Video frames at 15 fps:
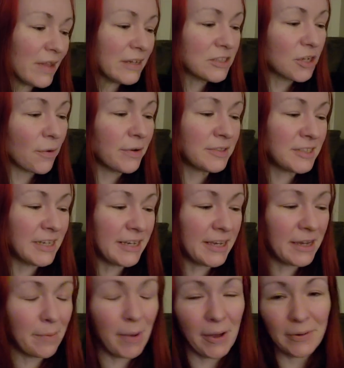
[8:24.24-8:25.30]
so I was
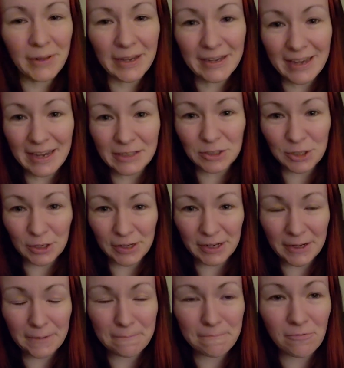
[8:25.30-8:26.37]
thinking about like Kay's
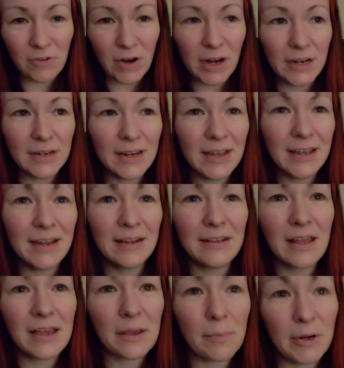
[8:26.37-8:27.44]
cooking, right? And
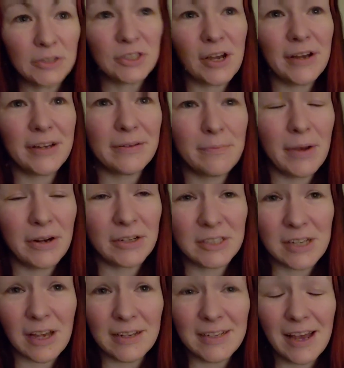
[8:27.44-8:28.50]
like Mary's got America's
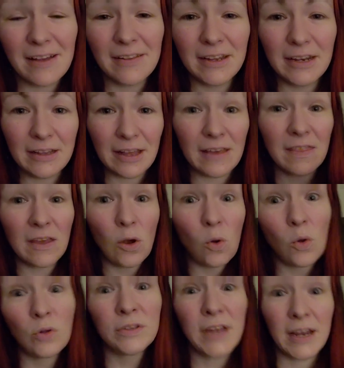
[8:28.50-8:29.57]
Got Talent and like the
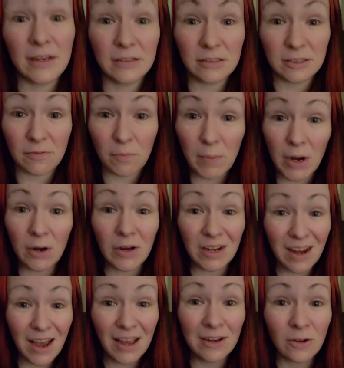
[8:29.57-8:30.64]
old days of American
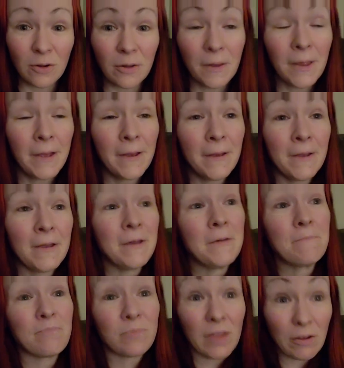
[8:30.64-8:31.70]
Idol
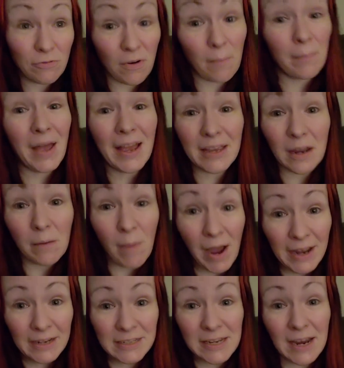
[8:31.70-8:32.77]
from back in
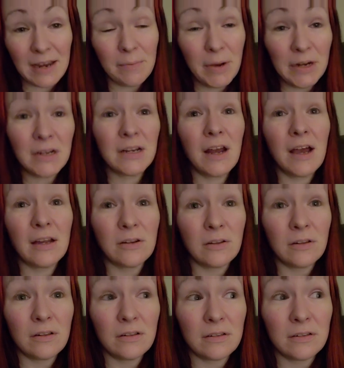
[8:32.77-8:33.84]
my day. American
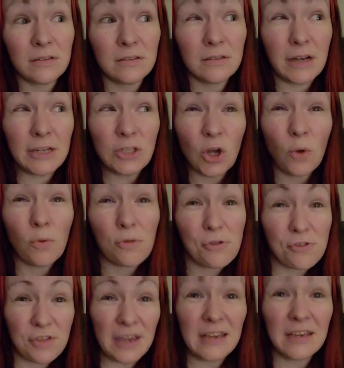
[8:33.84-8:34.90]
Idol, I don't
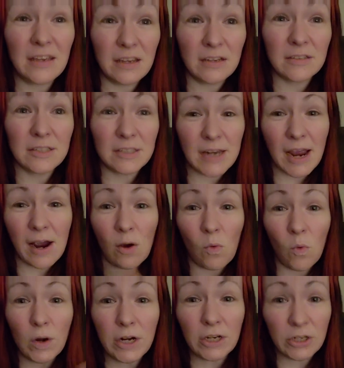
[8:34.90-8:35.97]
think is now
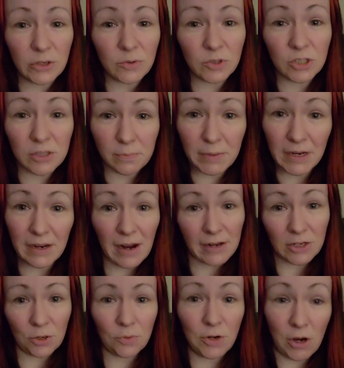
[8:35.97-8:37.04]
what it used to be. I
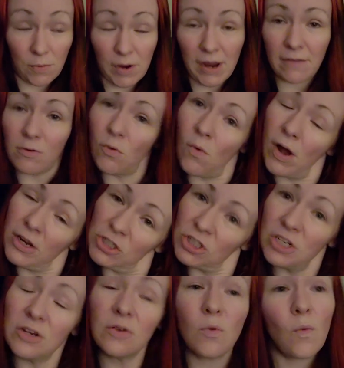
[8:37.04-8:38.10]
don't know. I haven't
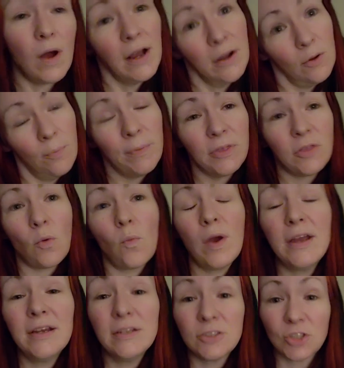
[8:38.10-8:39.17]
watched it in a while, but the
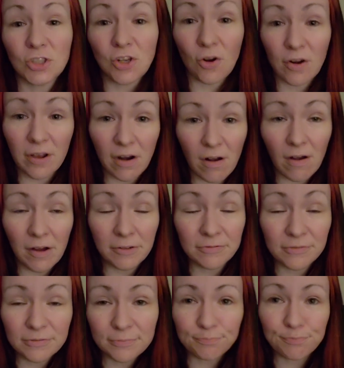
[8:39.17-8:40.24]
way it started
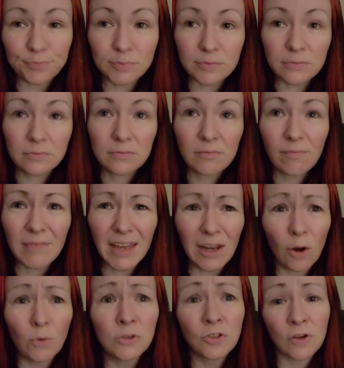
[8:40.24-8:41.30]
off, it
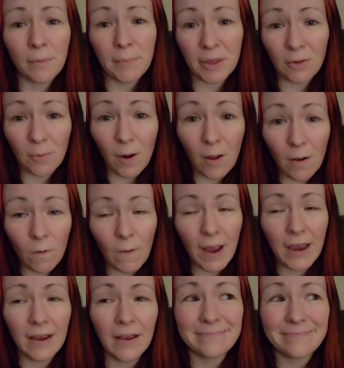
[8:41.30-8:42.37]
always rubbed me the wrong
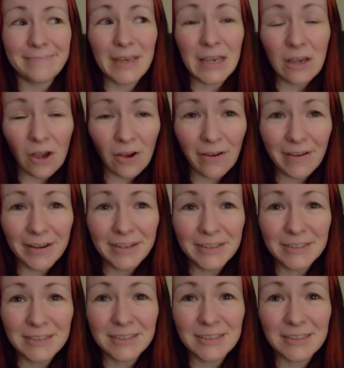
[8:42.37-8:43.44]
way
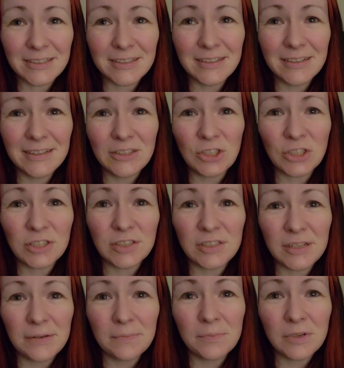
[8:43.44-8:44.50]
because it just
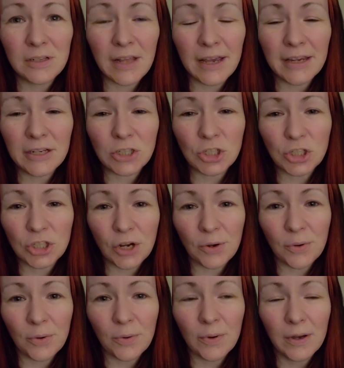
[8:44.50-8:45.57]
seemed like a
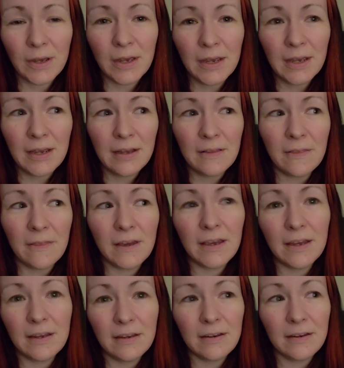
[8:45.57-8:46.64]
show
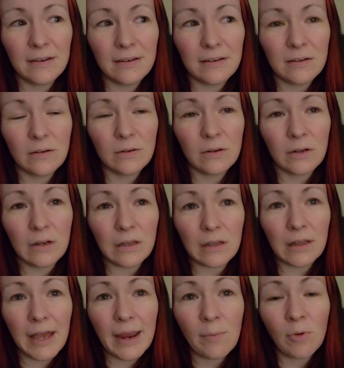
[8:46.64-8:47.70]
that
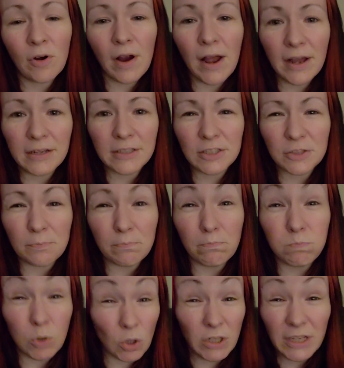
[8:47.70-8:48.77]
glamorized
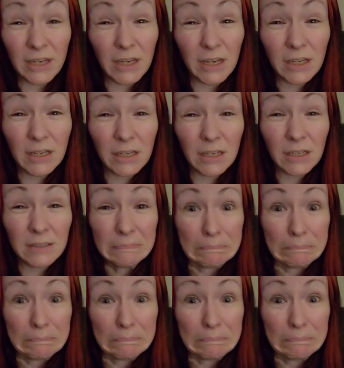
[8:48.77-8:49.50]
bullying